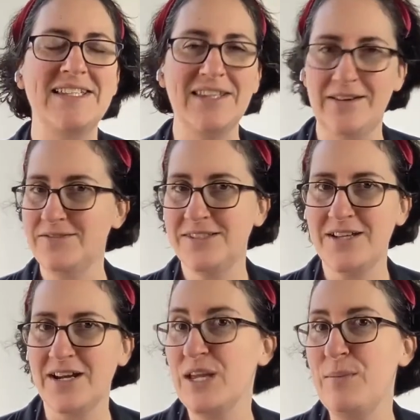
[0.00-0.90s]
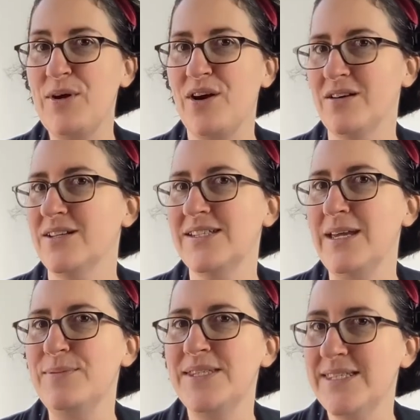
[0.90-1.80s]
I love talking about
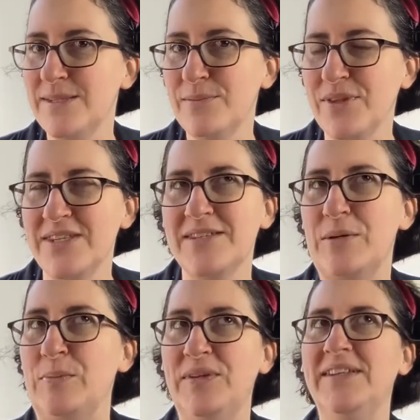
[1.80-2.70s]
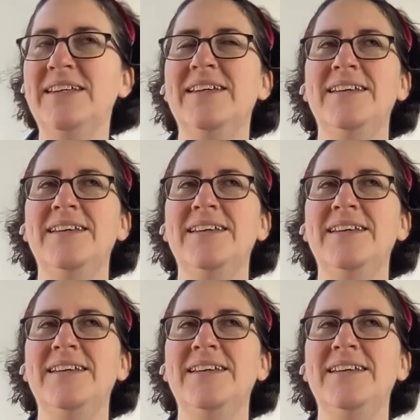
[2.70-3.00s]
archetypes and symbolism and